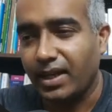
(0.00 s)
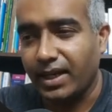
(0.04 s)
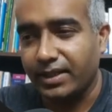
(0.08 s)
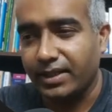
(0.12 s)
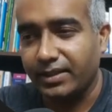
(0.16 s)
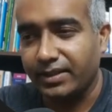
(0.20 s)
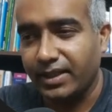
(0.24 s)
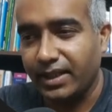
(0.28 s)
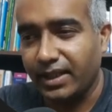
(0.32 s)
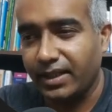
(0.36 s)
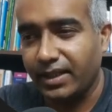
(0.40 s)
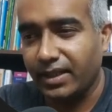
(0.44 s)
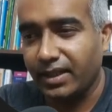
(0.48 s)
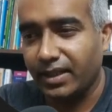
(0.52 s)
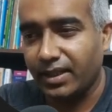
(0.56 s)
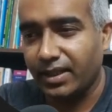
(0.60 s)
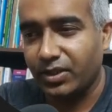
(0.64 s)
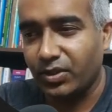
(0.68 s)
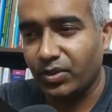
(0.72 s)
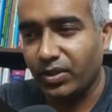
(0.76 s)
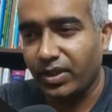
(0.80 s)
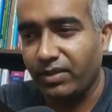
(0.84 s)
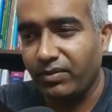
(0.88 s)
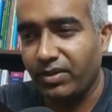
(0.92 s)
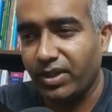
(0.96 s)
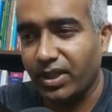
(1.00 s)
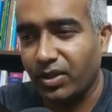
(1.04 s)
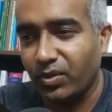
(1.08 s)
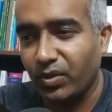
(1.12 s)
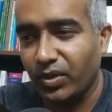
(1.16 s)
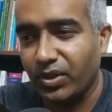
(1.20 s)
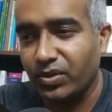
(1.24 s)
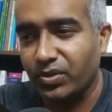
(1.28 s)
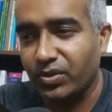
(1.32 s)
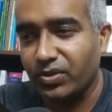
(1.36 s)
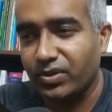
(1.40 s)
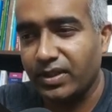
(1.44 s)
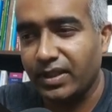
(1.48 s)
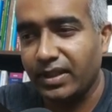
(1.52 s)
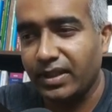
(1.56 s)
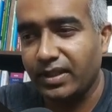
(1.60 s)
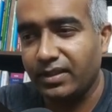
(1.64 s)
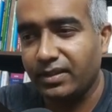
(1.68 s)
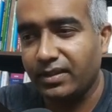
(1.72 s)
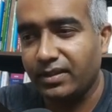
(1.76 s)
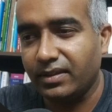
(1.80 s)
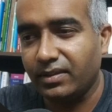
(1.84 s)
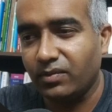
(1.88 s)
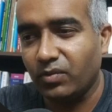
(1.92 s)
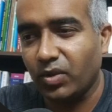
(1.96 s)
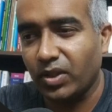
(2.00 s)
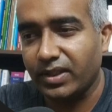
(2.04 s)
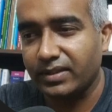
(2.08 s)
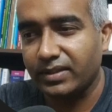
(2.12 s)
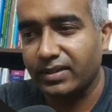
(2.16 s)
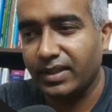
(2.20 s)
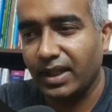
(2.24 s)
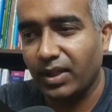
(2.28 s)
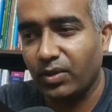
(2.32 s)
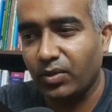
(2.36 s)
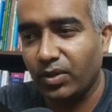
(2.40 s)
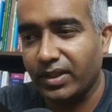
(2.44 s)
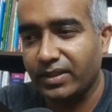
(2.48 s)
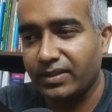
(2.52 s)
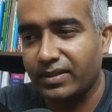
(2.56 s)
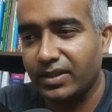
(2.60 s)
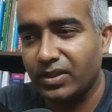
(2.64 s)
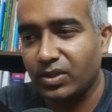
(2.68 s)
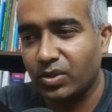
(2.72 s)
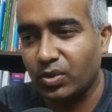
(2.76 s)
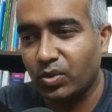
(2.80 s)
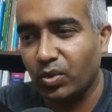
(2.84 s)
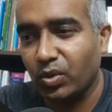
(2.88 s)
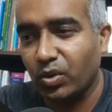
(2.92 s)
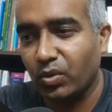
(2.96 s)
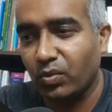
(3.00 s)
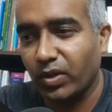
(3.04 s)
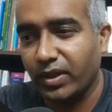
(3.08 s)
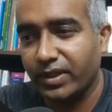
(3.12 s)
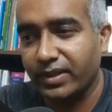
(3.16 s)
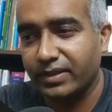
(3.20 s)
And then today we are going to see what is the accuracy score,